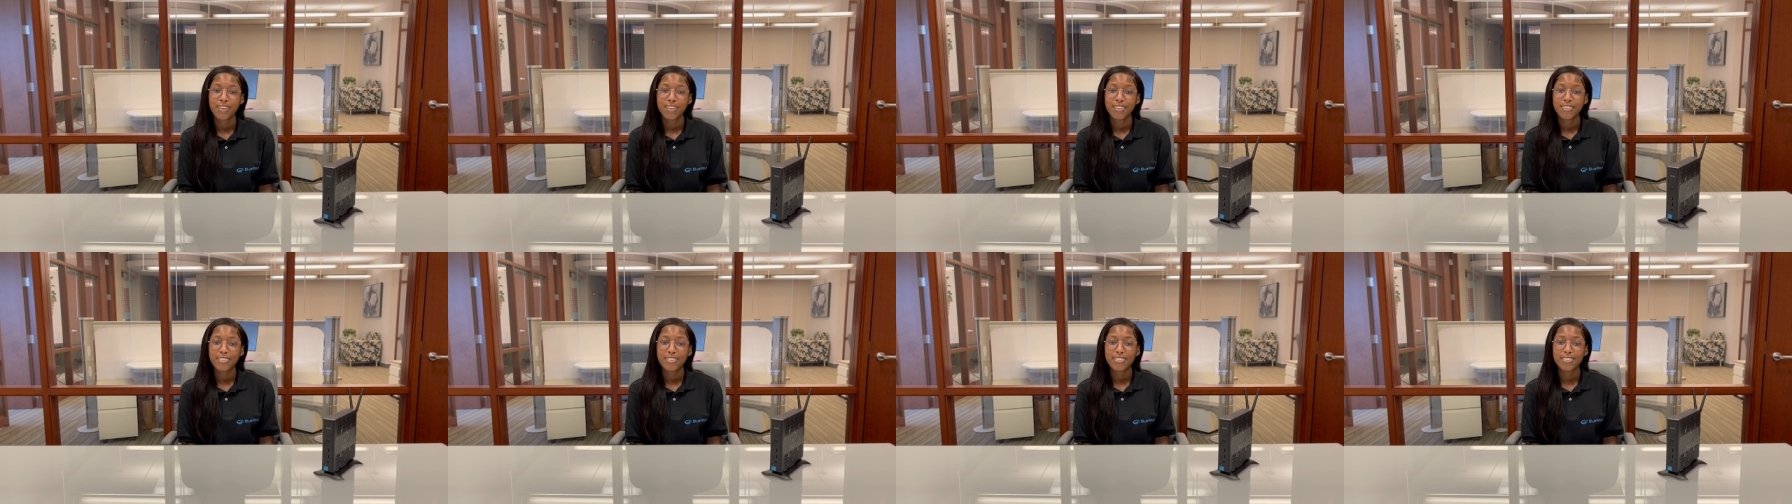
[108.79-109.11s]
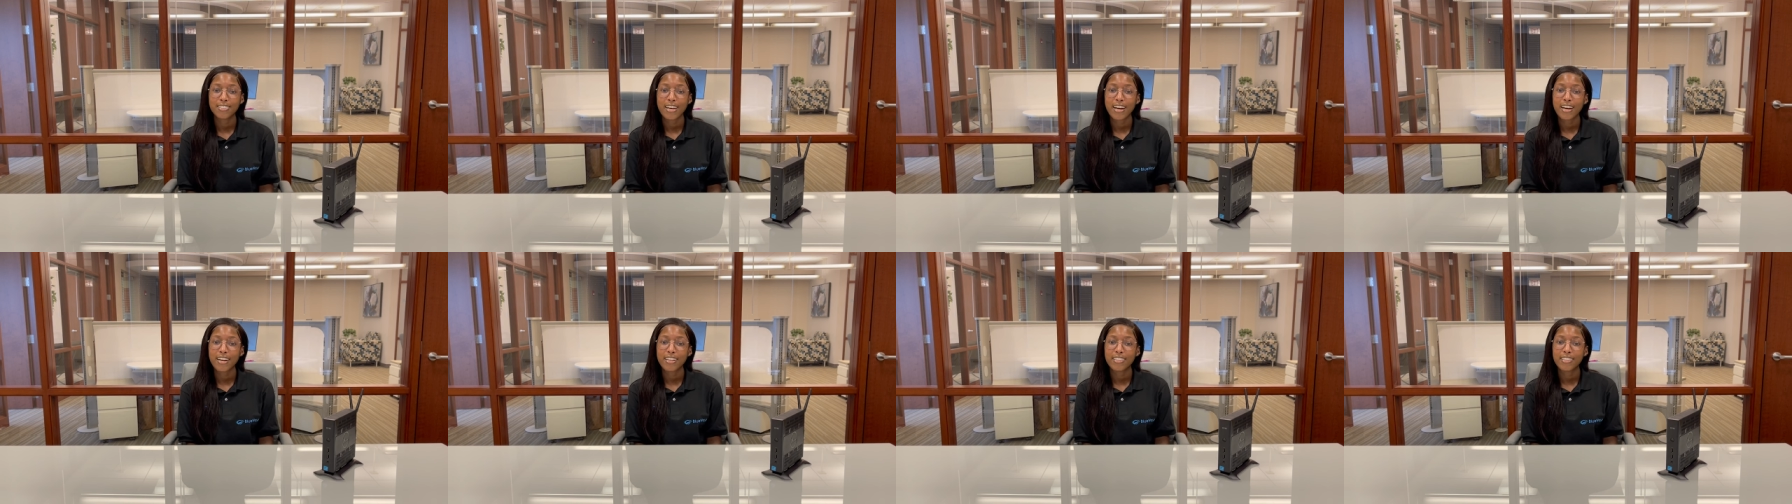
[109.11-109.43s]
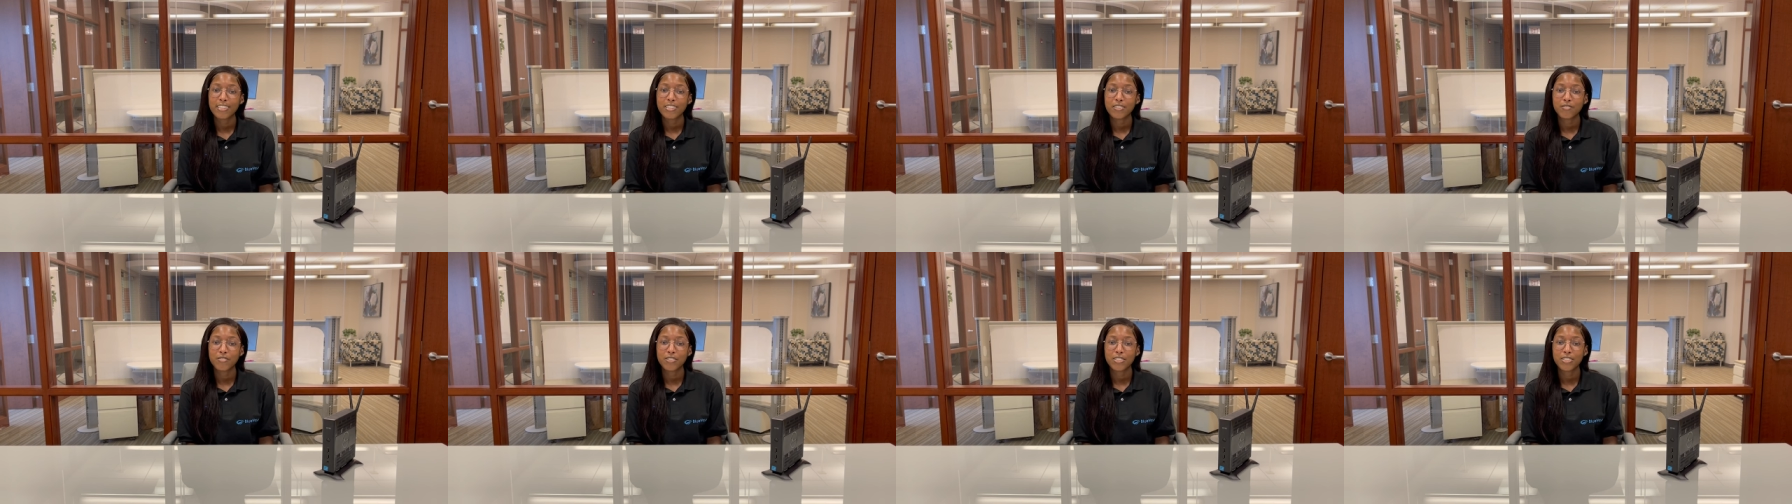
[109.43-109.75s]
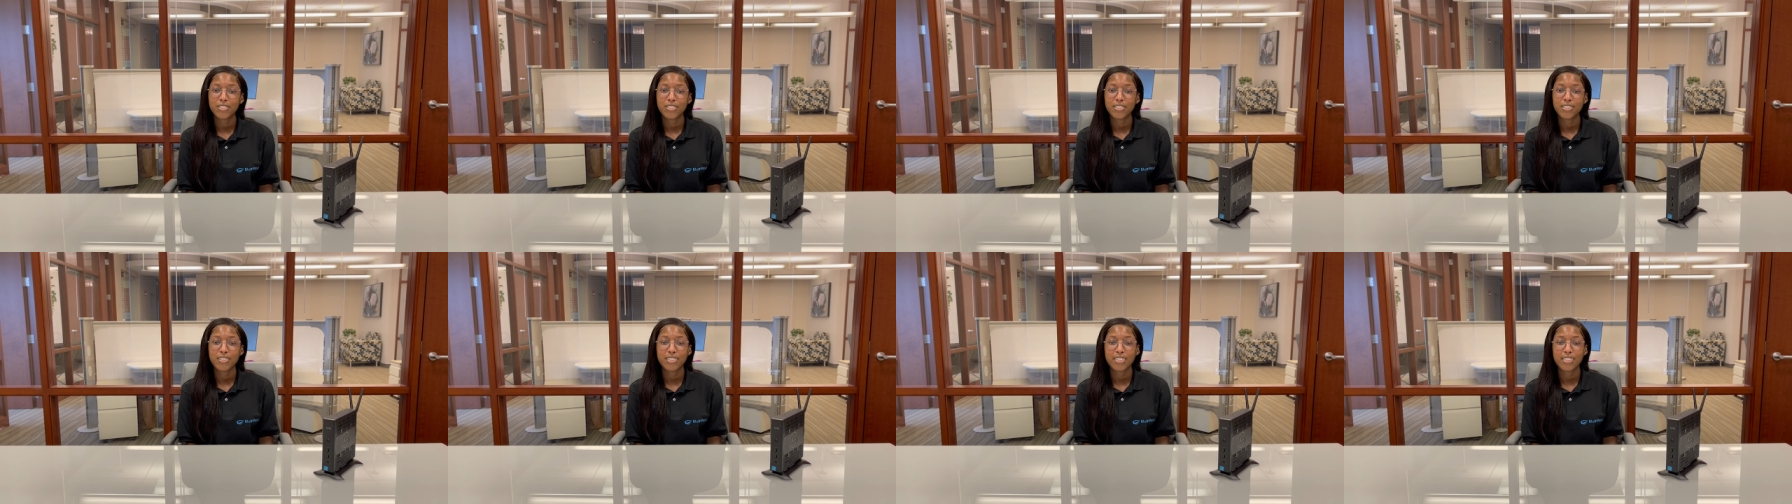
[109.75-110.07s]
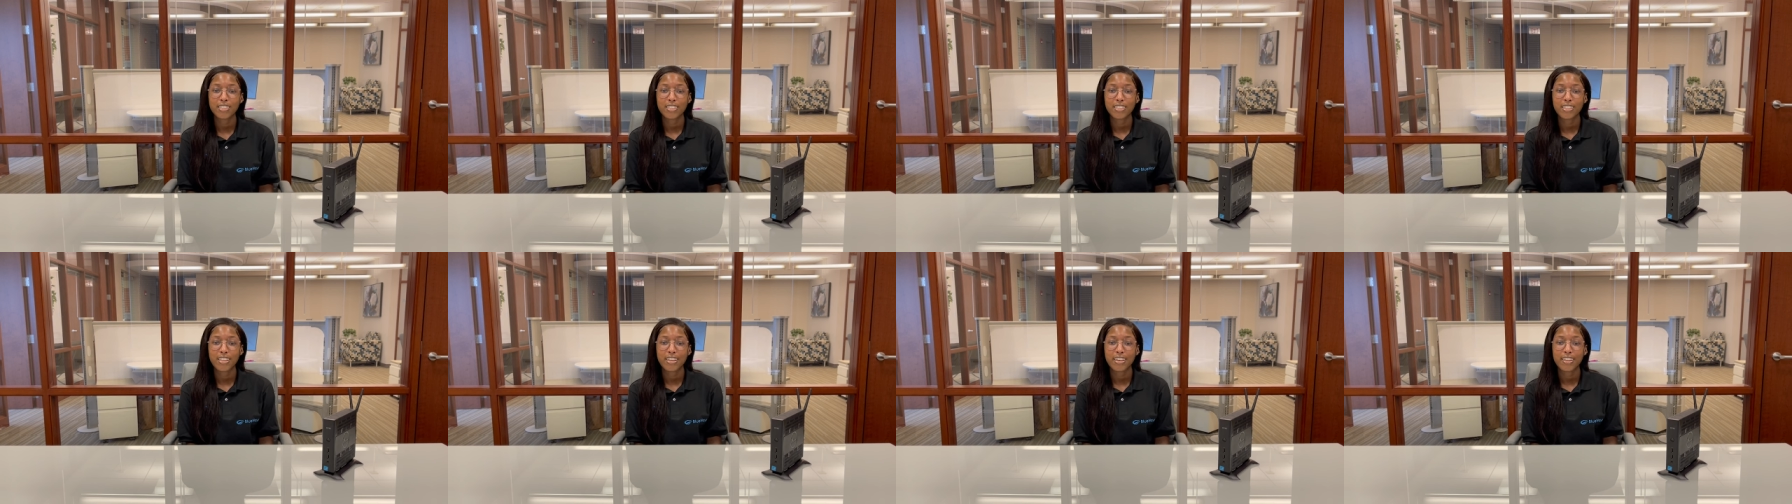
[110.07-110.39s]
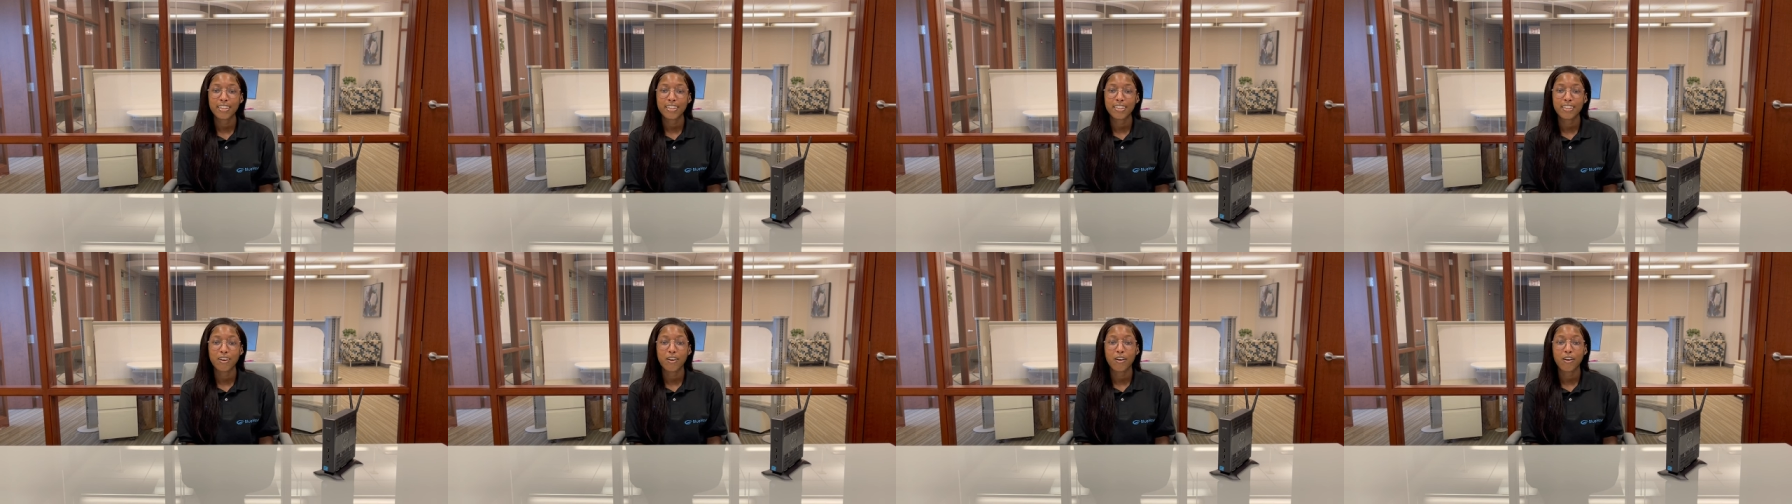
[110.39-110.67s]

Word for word: This highly efficient thin client